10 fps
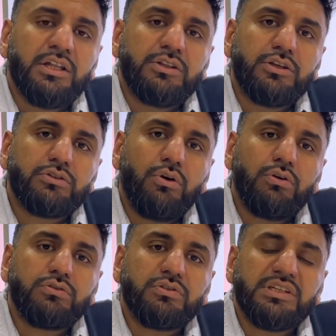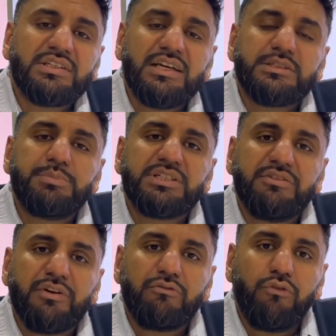There's also things like
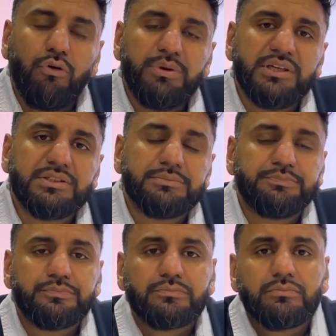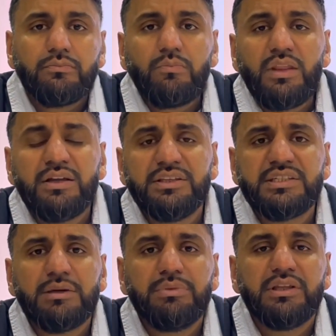specific phobias. These
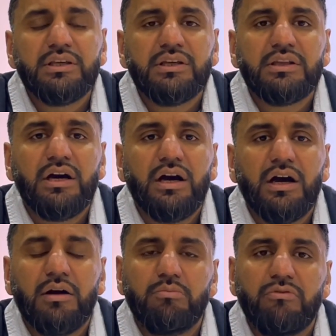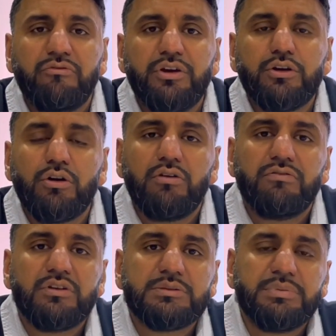can be fear of
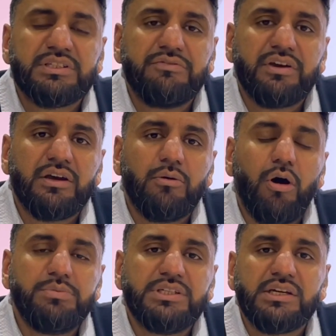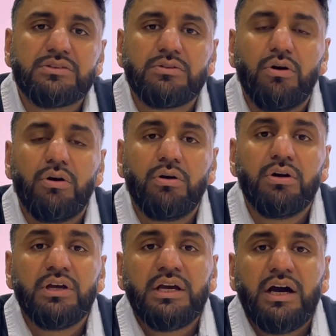specific objects or
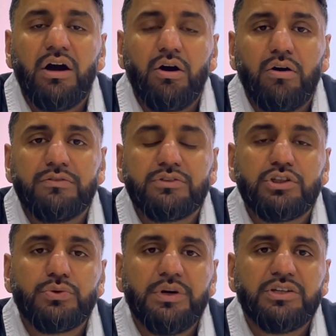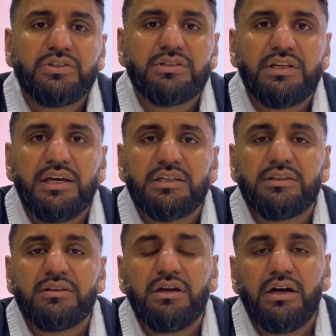of situations like
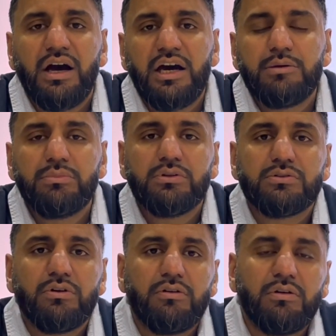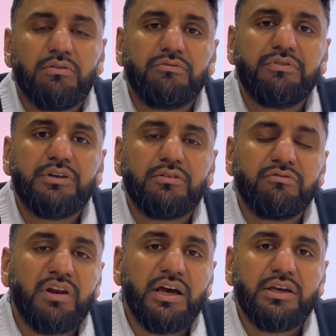animals, or fear of
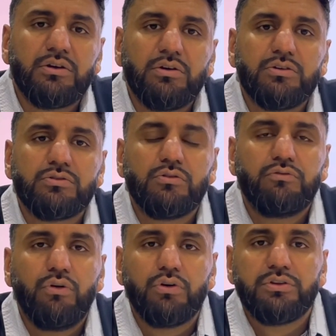flying and so forth.